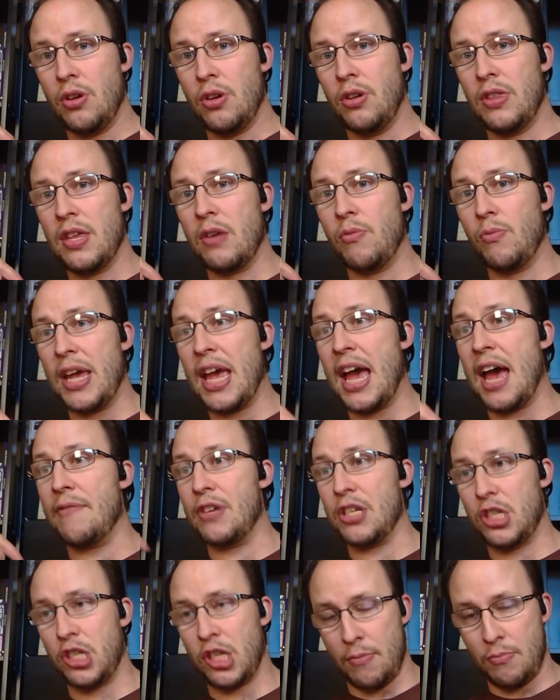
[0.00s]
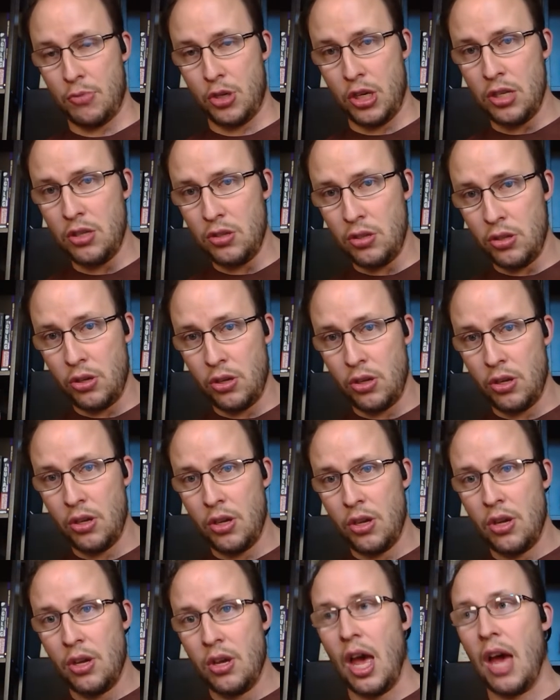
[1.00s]
then we have assumptions
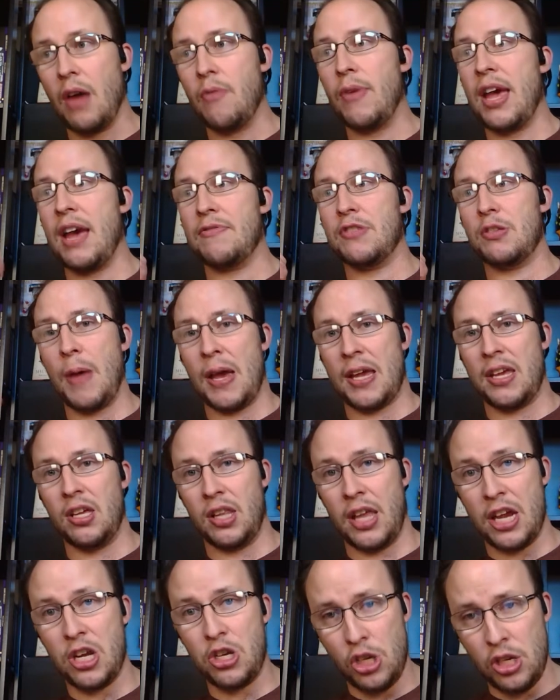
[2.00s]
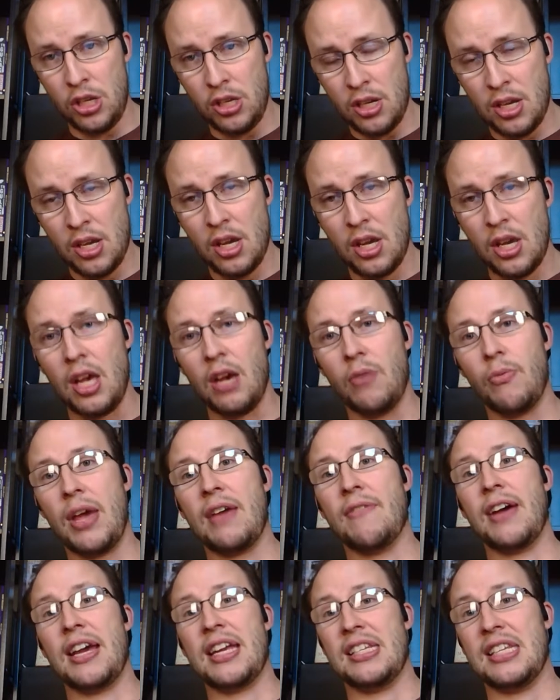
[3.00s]
and we have speculation and we
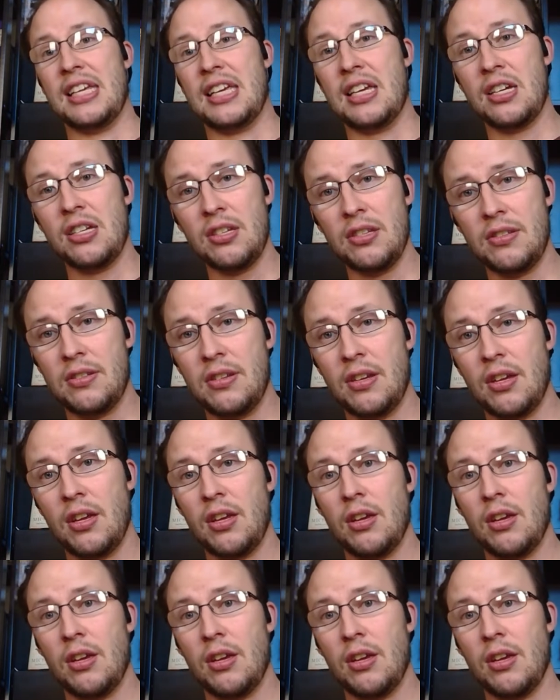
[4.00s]
have ideas,